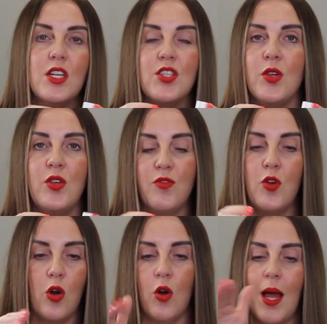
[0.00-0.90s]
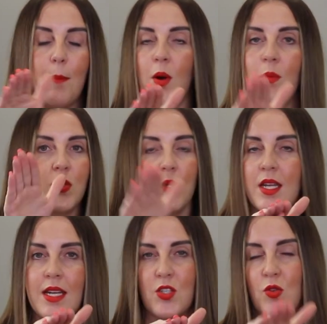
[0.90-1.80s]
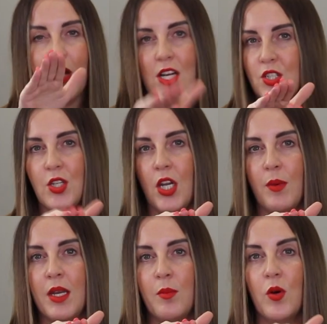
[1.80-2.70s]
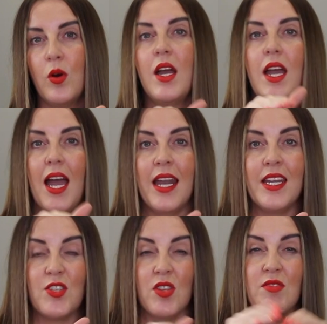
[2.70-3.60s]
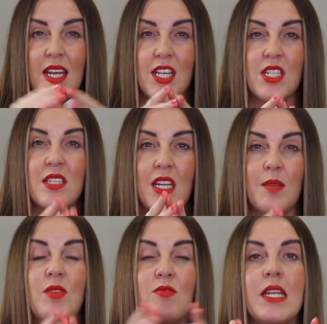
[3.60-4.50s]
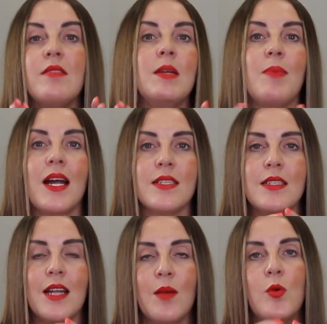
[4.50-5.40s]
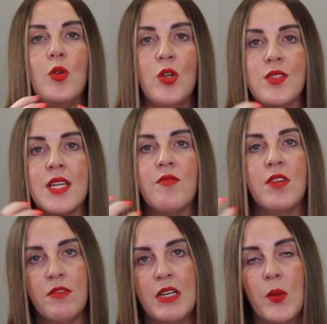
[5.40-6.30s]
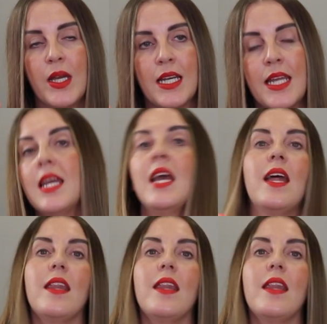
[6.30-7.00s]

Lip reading: So you've not got that bond between the natural lash and the glue anymore, and literally the retention is going to be really, really bad. So the client will lose them really, really quickly.